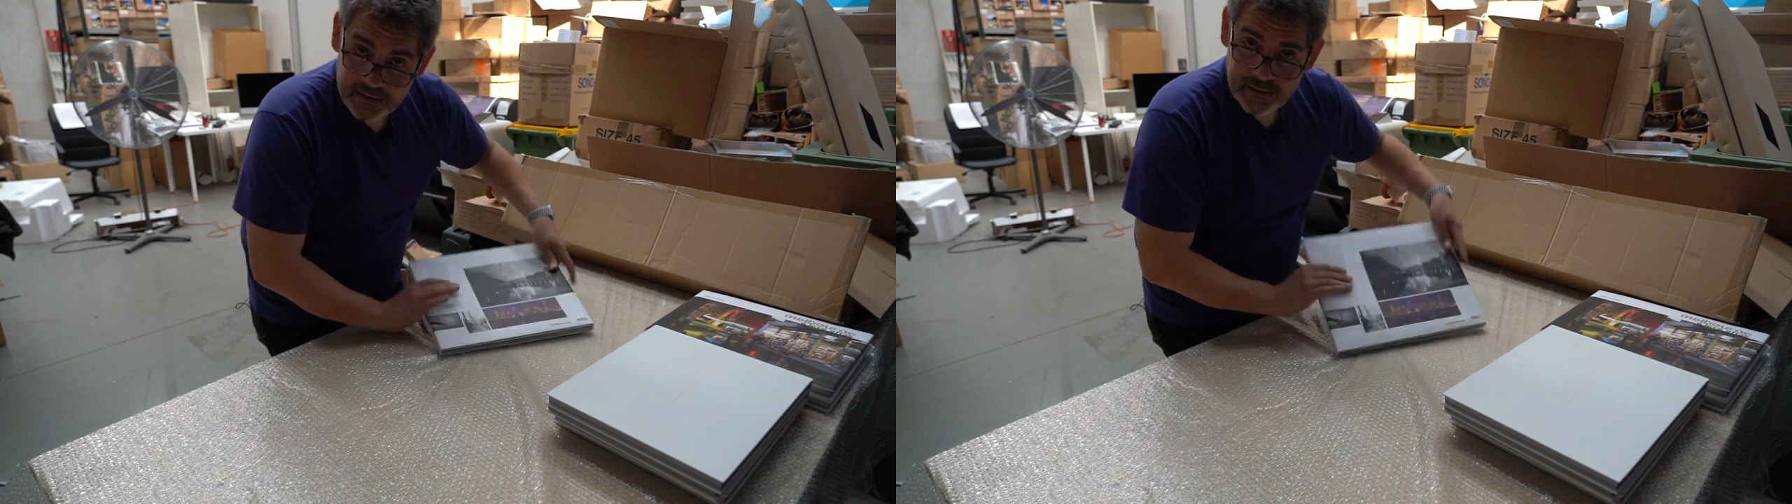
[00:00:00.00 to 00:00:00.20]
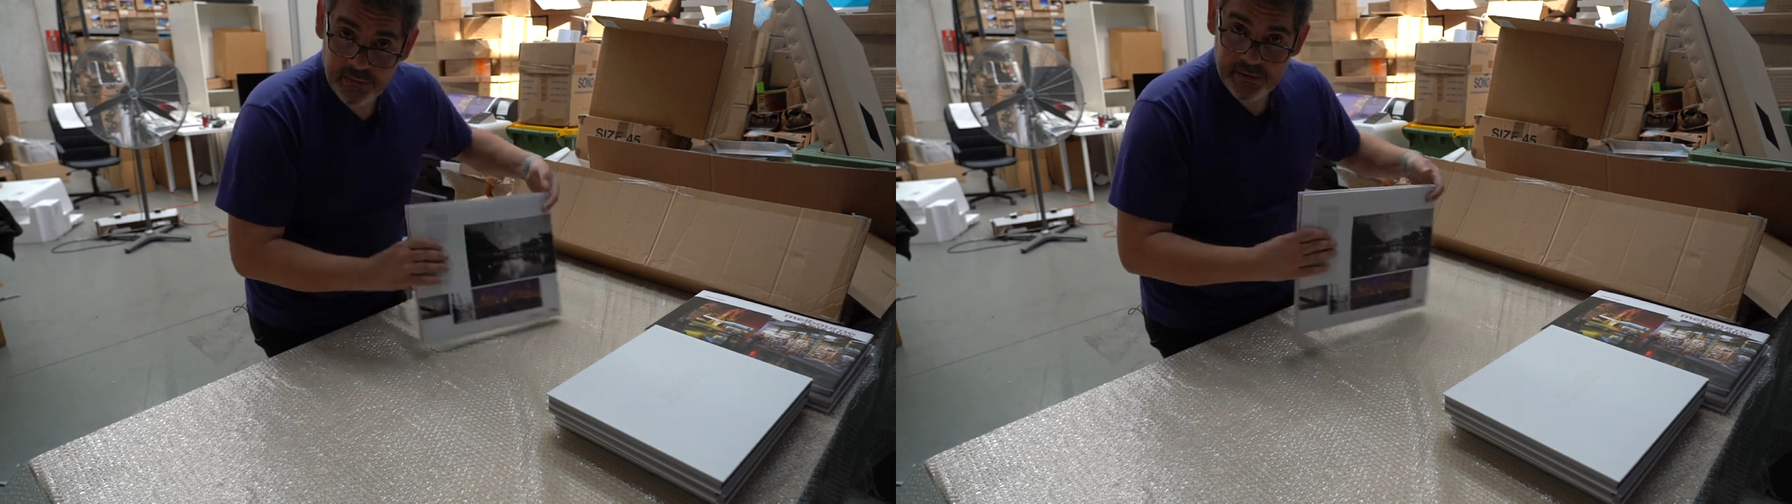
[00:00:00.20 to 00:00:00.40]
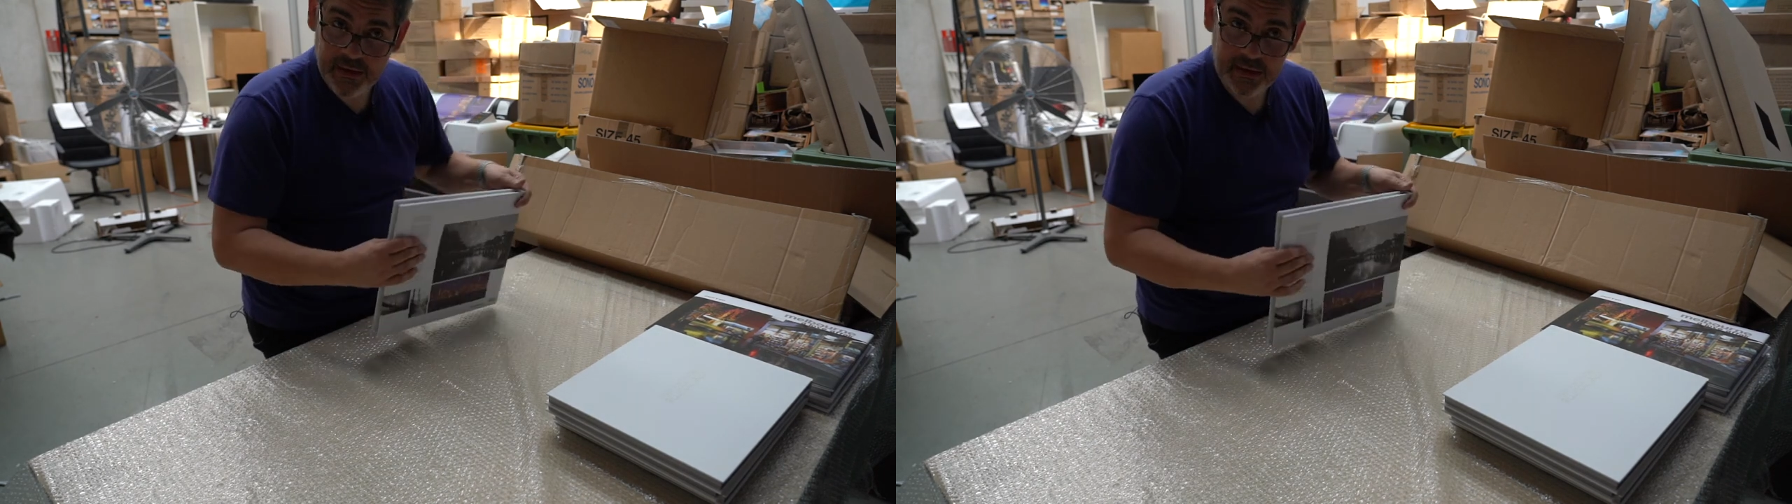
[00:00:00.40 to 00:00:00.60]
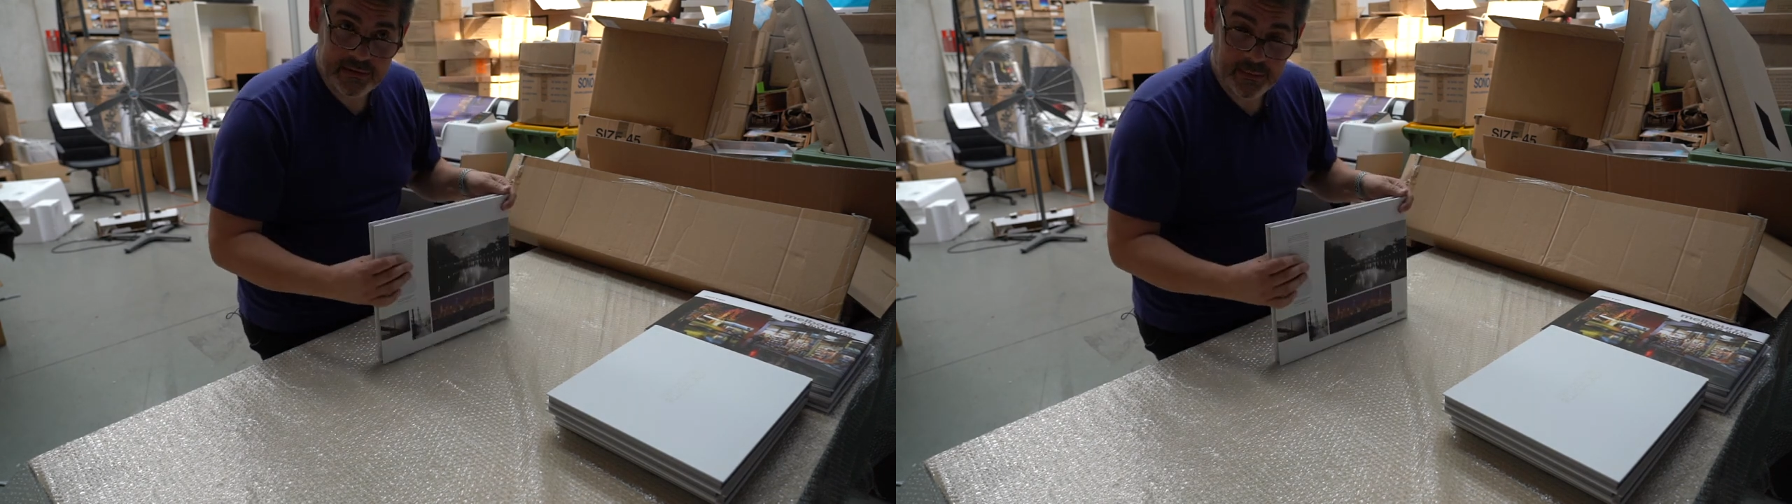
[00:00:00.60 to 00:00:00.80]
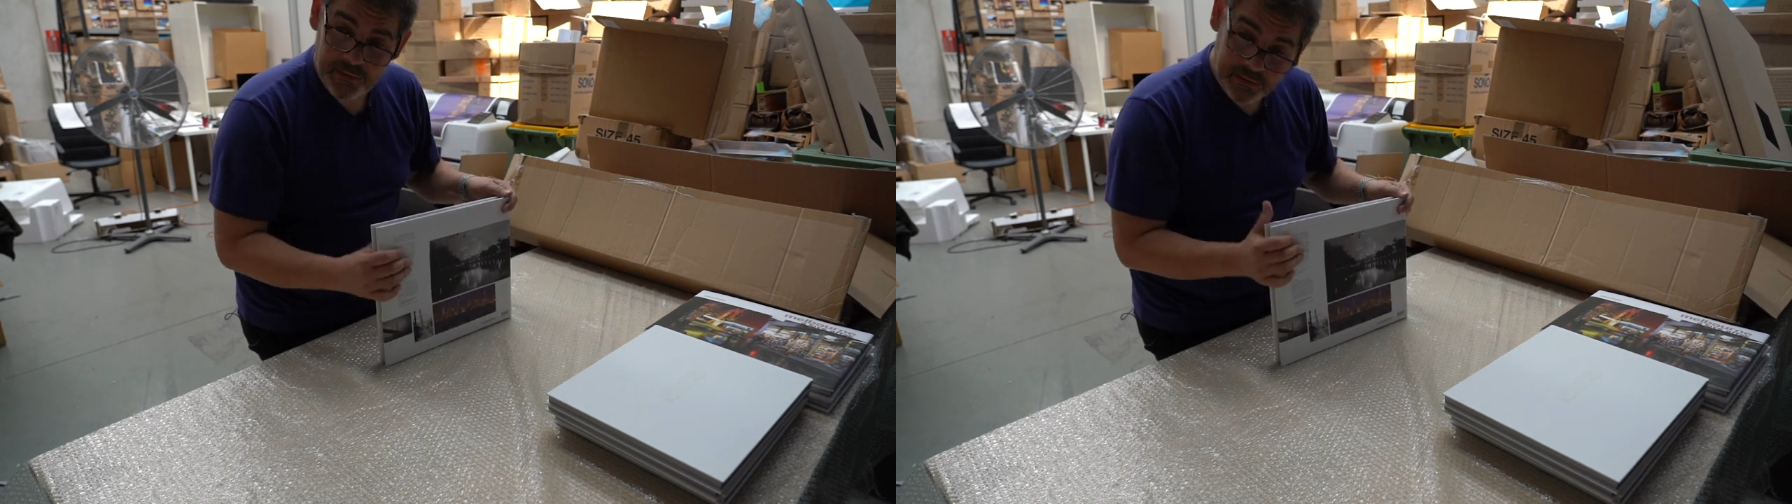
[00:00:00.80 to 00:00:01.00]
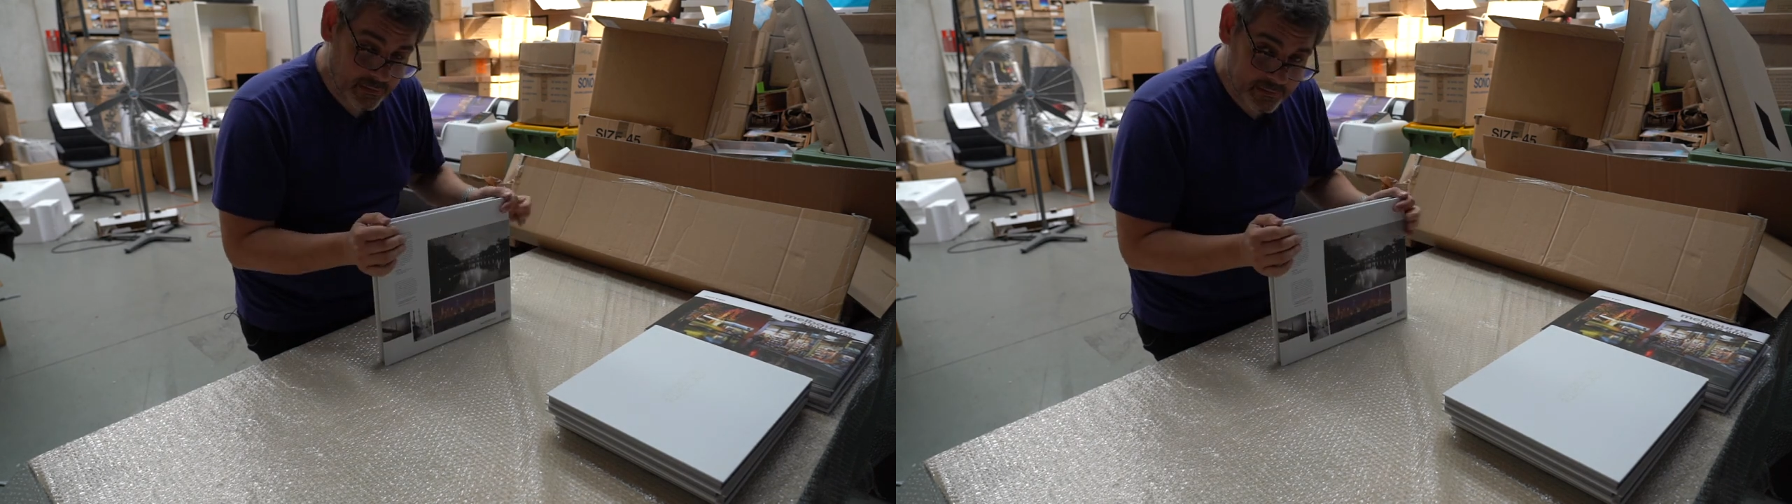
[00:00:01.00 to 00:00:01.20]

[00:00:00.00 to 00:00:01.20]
some of the things, some of the little